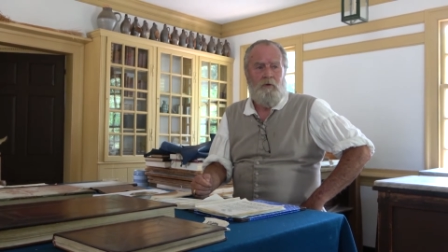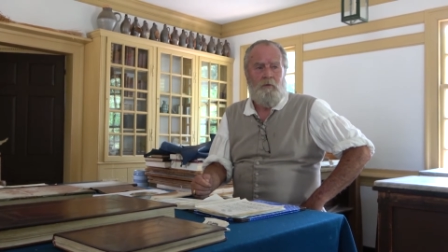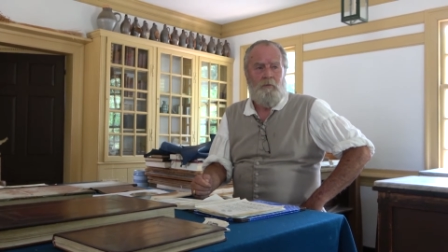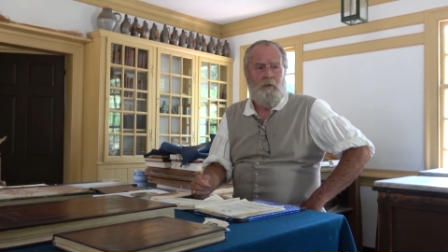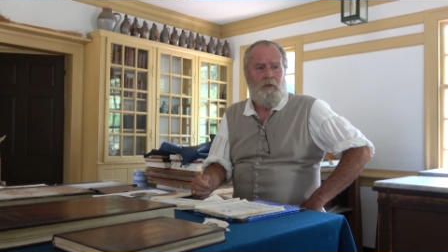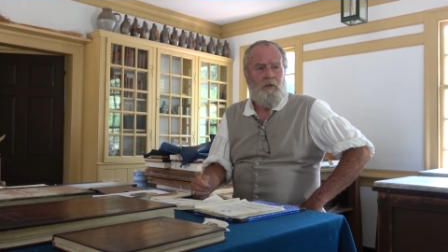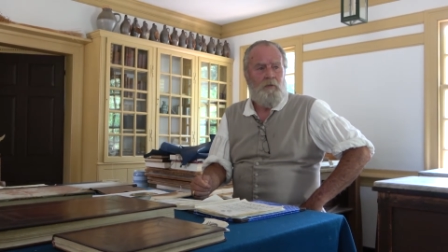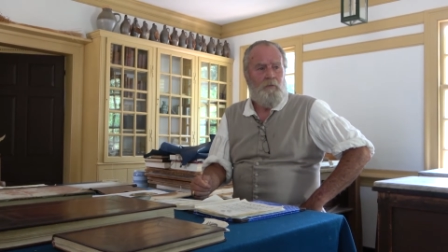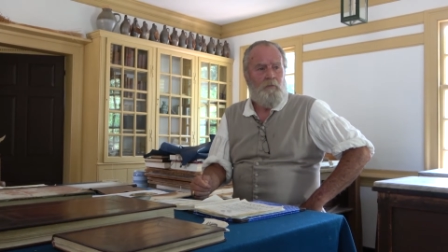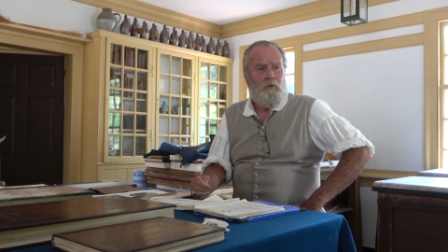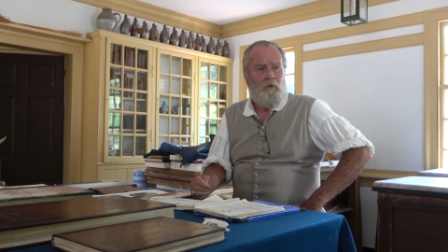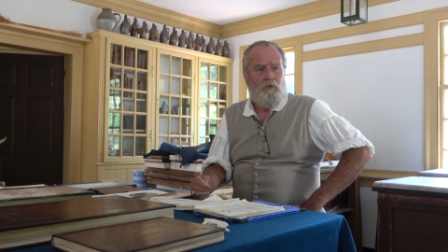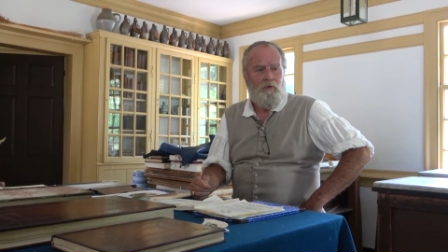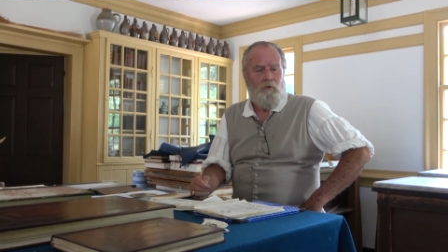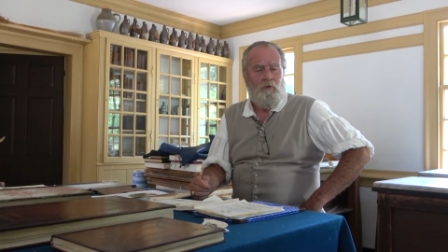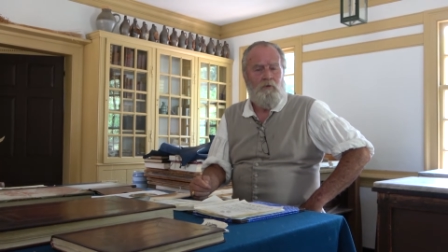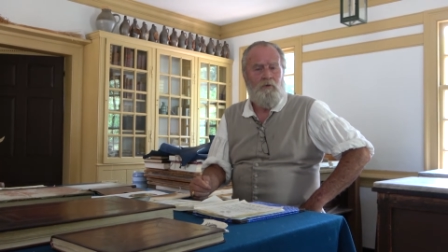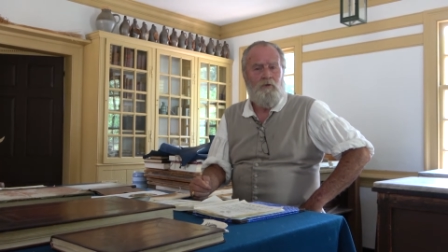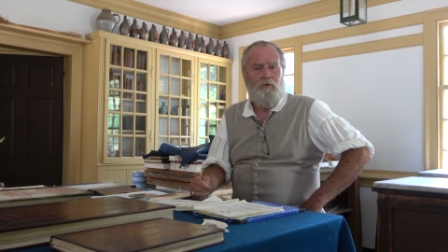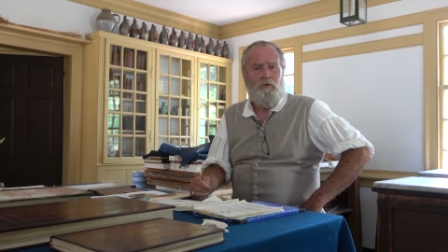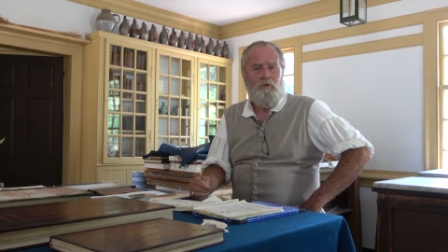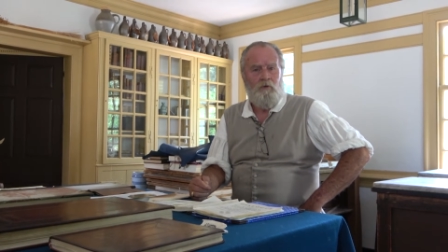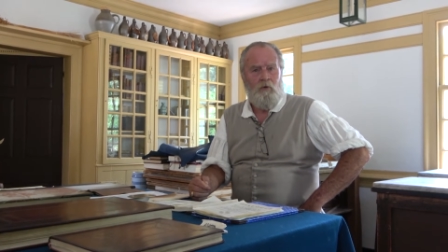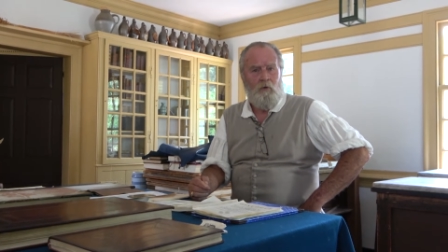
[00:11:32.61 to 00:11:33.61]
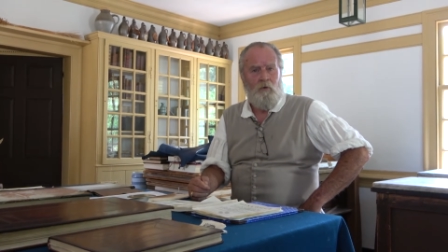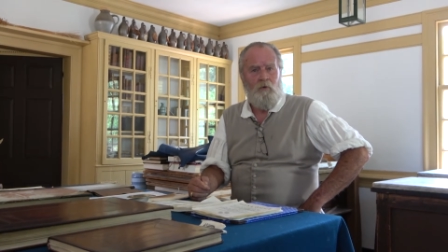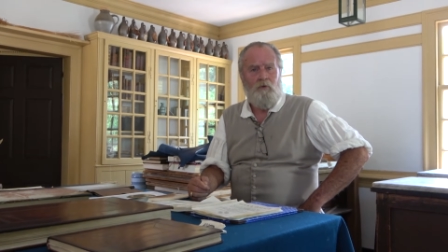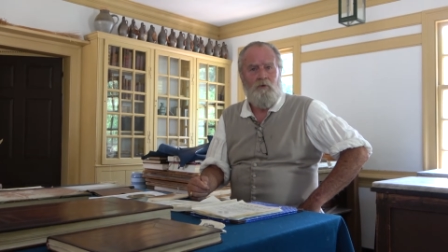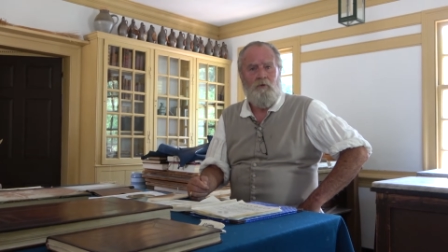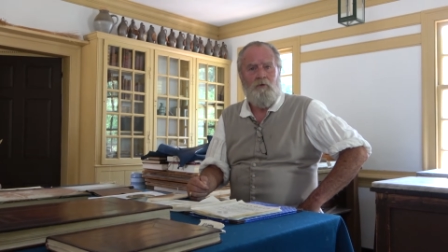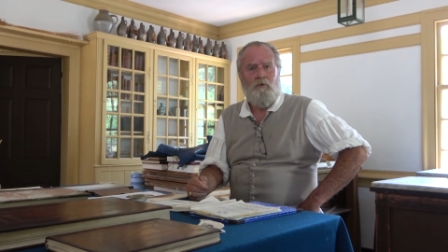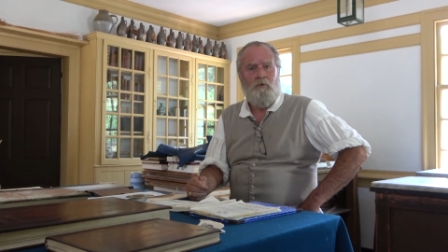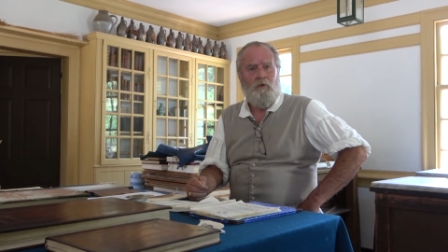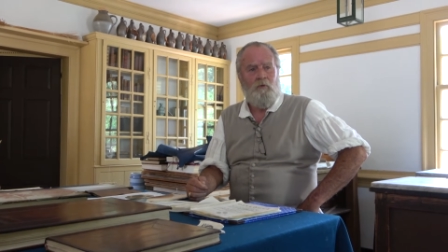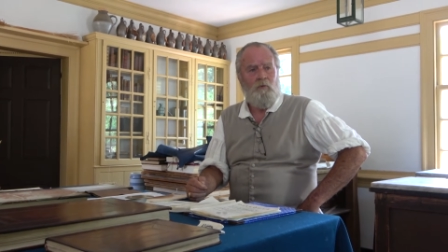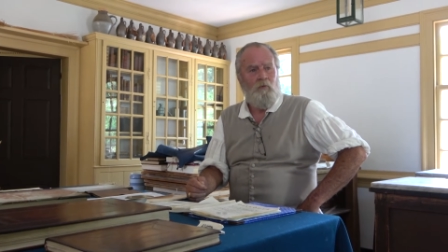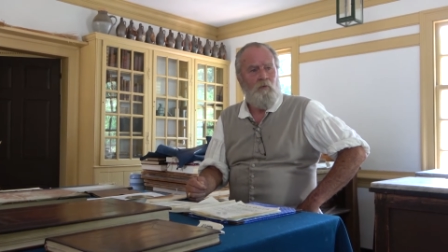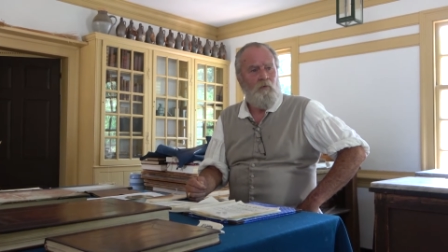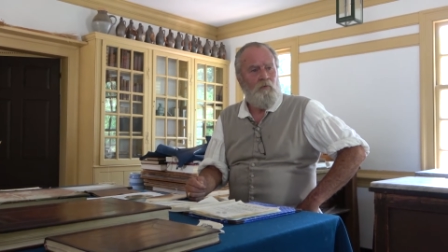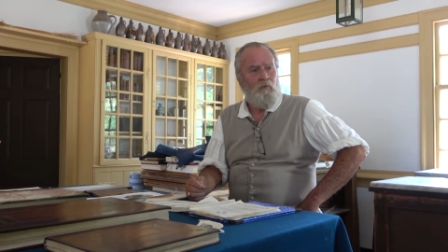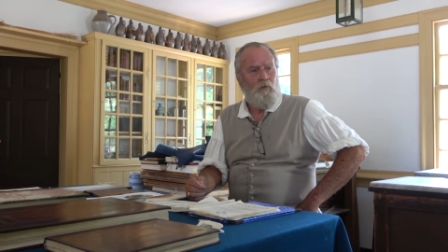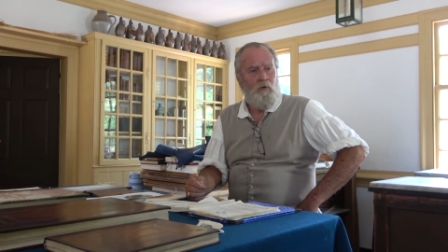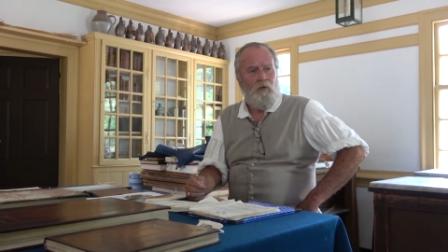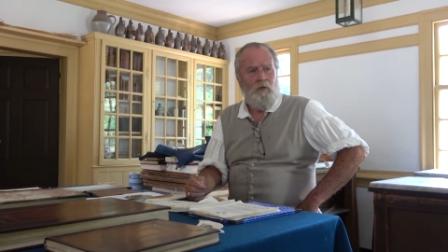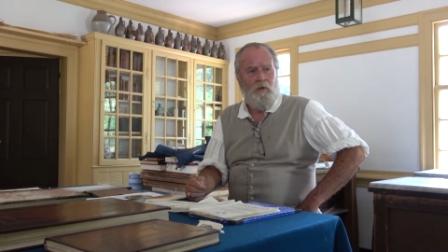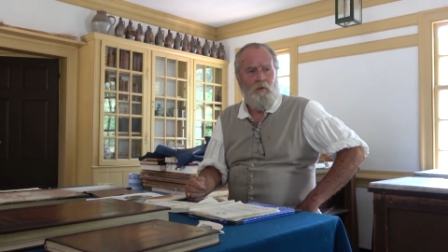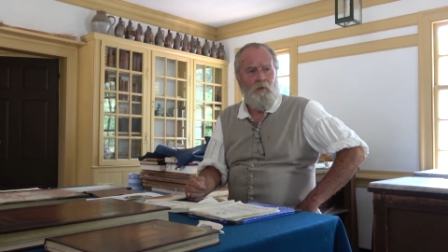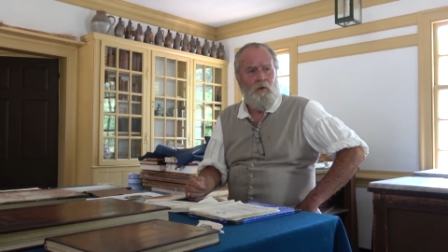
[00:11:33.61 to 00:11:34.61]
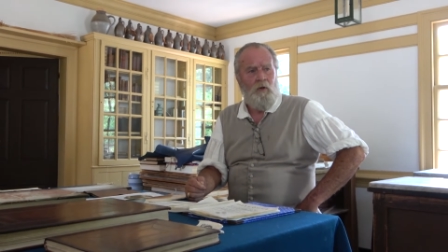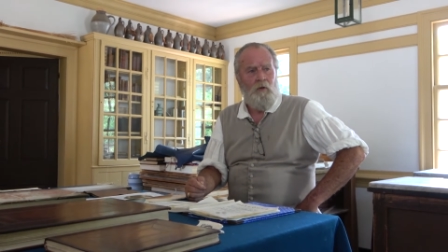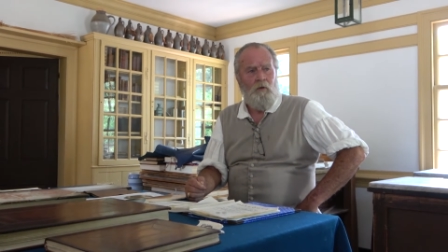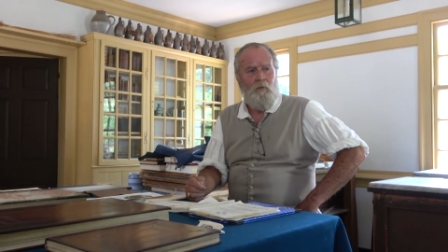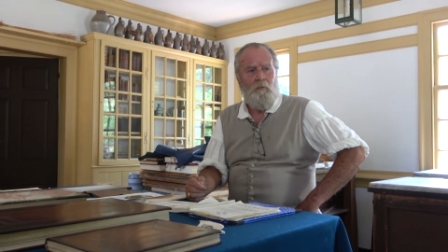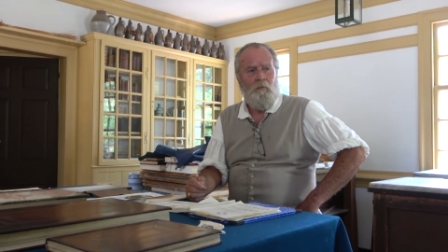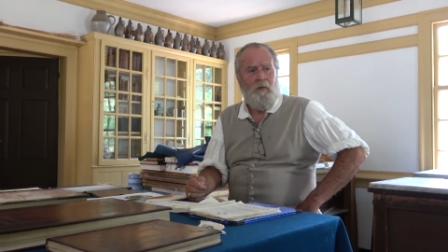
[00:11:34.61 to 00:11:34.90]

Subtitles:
I mean, the books were just gorgeous. They were really well